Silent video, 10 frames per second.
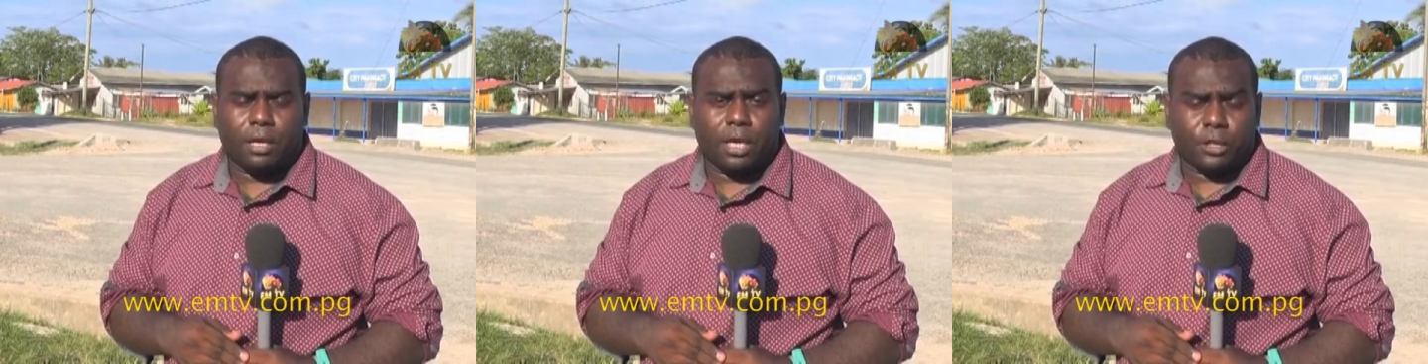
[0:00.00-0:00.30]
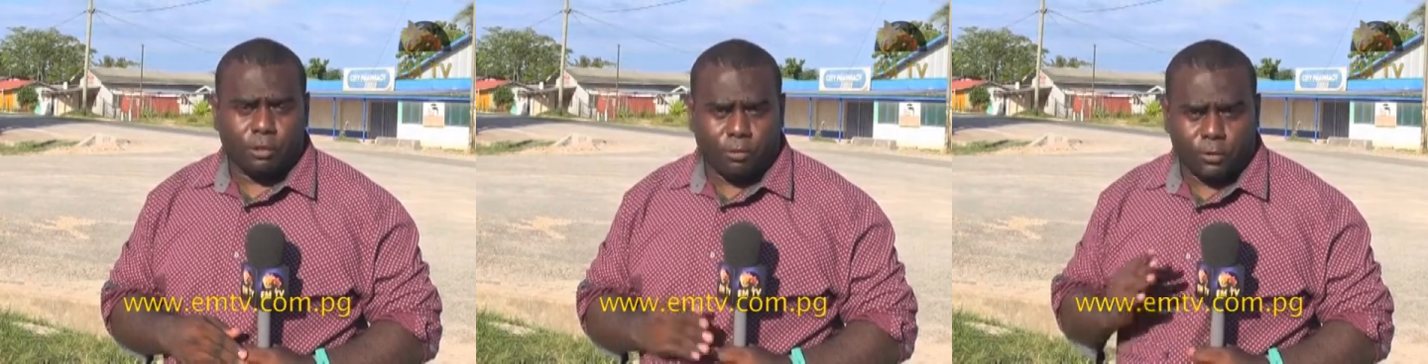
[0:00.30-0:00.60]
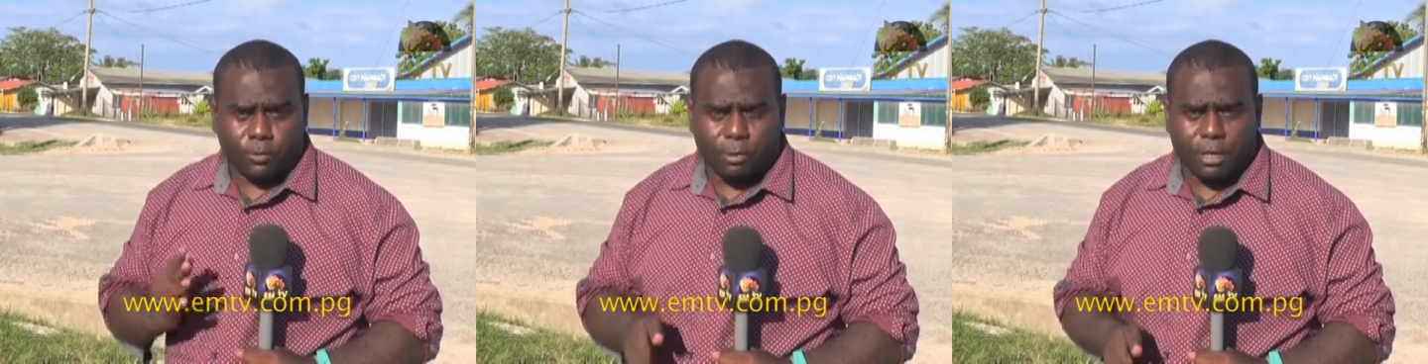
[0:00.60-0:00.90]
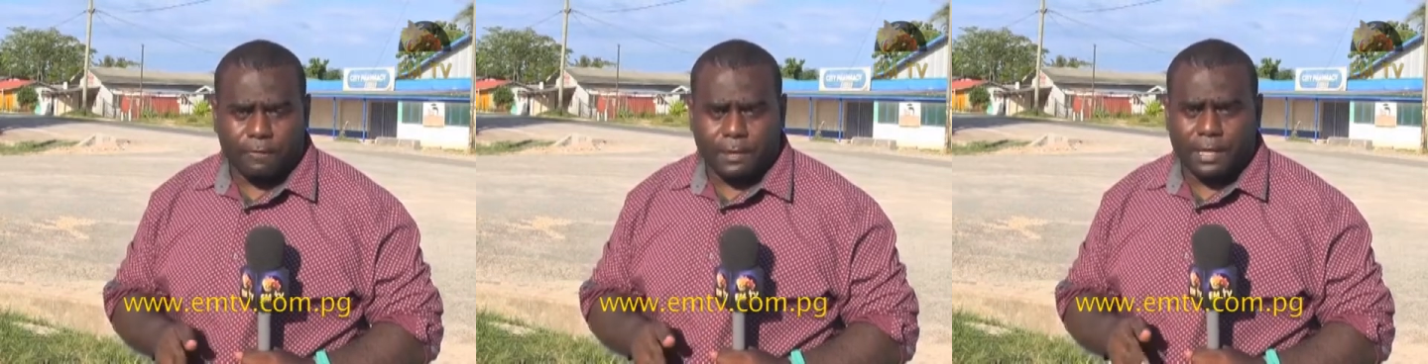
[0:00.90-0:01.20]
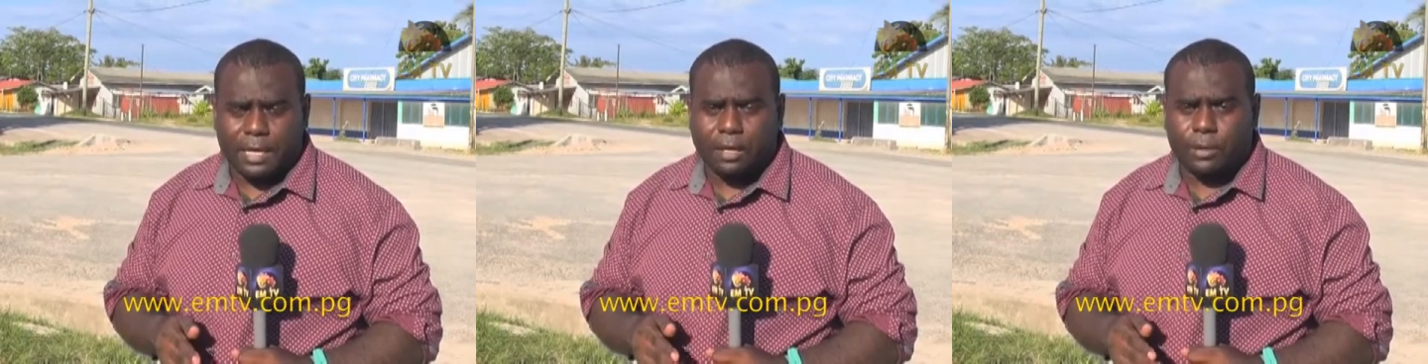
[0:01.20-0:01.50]
autonomous Bougainville
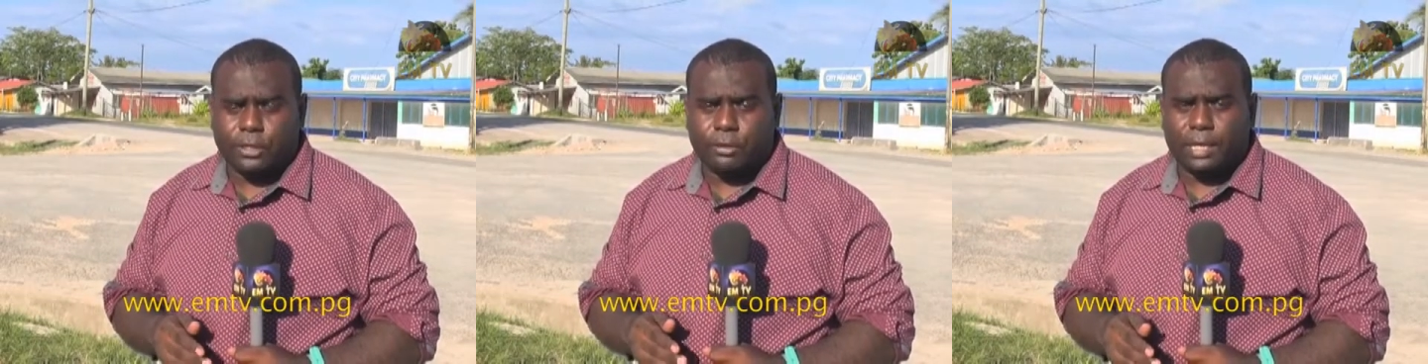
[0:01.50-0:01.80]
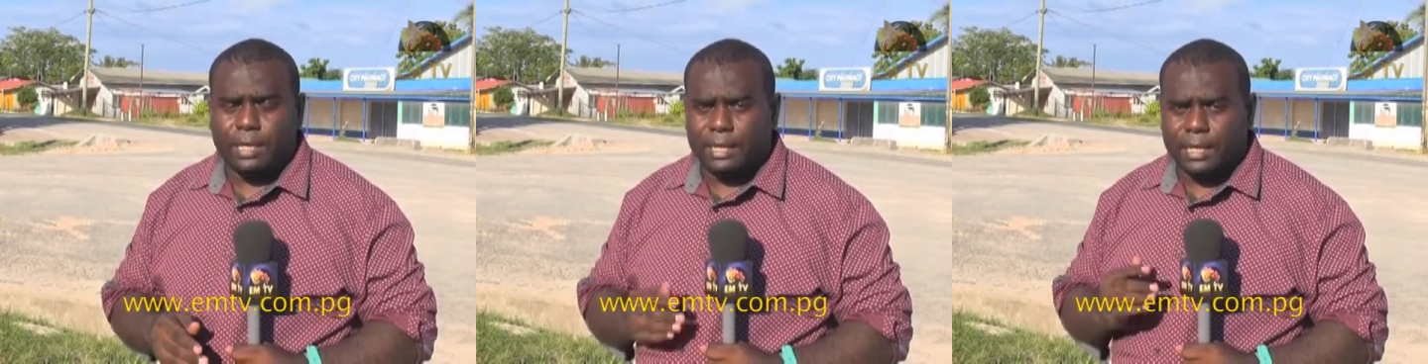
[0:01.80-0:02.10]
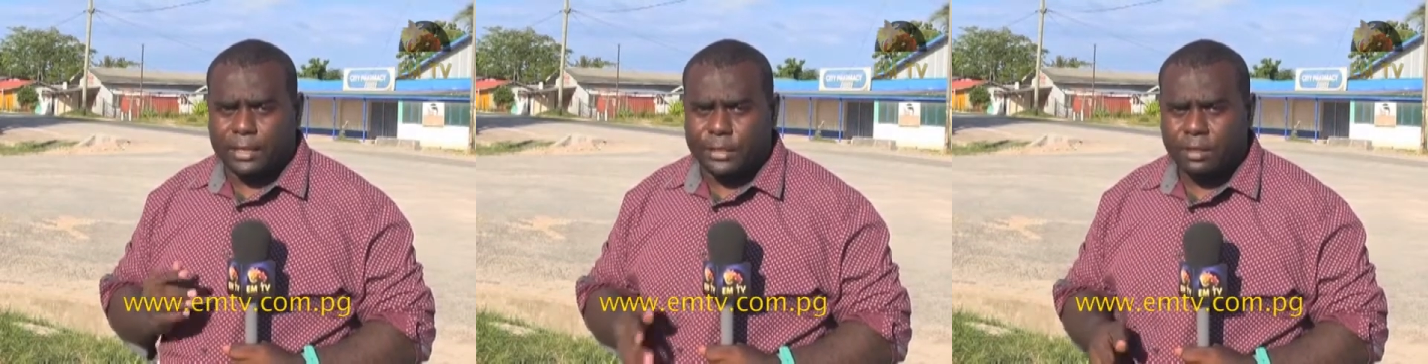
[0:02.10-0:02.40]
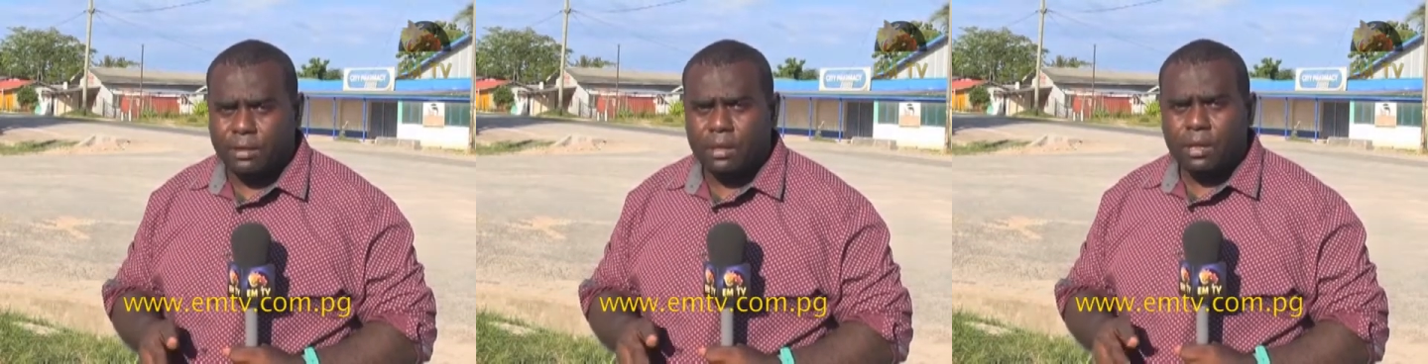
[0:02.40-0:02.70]
government general election.